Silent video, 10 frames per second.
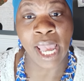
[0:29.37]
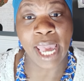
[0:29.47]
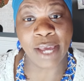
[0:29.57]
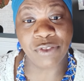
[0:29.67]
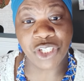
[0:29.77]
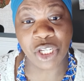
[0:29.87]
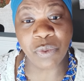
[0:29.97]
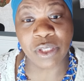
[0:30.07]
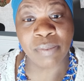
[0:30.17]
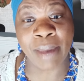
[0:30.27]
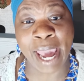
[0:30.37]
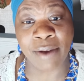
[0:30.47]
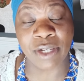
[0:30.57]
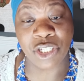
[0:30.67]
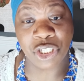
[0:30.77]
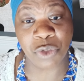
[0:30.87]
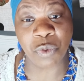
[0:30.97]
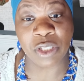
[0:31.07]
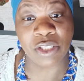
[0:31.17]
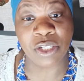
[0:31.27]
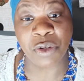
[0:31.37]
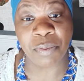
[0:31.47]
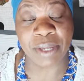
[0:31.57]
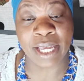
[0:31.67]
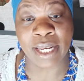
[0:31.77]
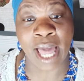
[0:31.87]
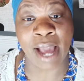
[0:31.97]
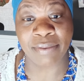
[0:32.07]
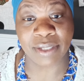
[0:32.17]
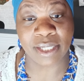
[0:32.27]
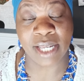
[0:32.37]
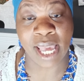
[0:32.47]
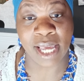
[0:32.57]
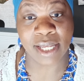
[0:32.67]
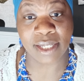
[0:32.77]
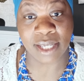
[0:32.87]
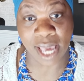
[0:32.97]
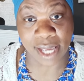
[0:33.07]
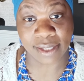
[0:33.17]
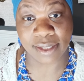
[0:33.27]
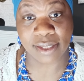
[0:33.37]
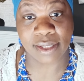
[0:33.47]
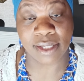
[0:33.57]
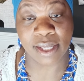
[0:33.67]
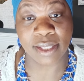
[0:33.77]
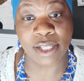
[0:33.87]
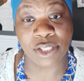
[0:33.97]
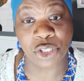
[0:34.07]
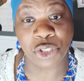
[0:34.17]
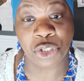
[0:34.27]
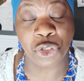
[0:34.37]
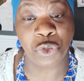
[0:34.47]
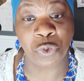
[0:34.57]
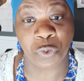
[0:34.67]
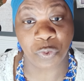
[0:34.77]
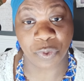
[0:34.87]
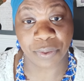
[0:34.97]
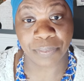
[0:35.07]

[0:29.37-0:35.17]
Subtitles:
If she was married, she would still be alive today. Yes, this is the truth.